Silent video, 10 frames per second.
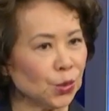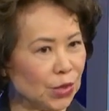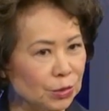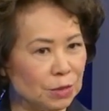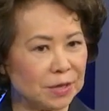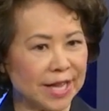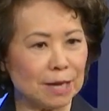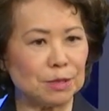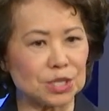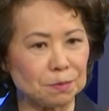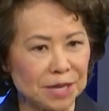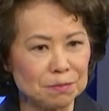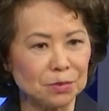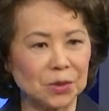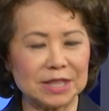we would be able to
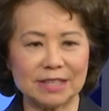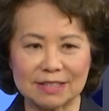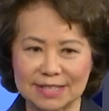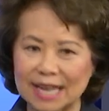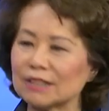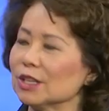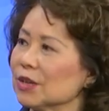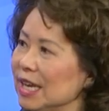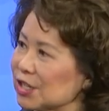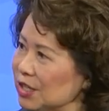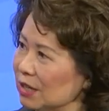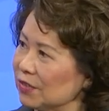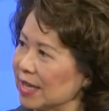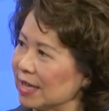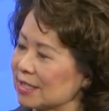pinpoint the exact location
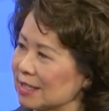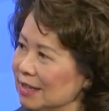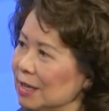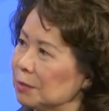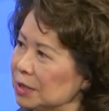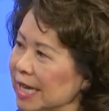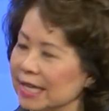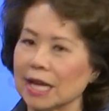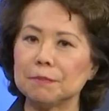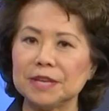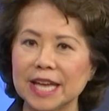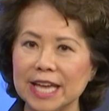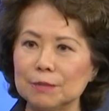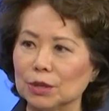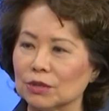of that plane and be
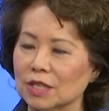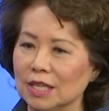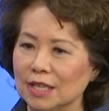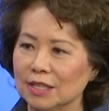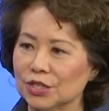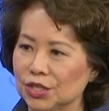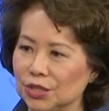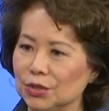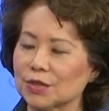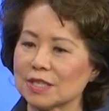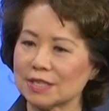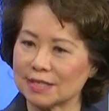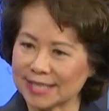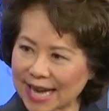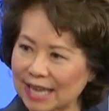able to
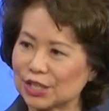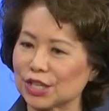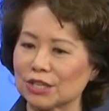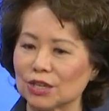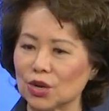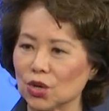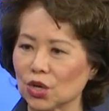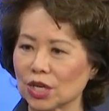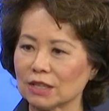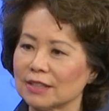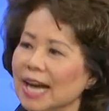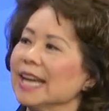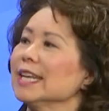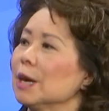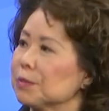stagger or
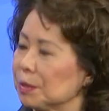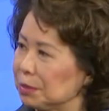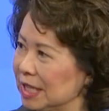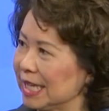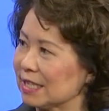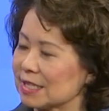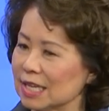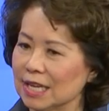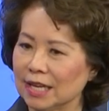line up the planes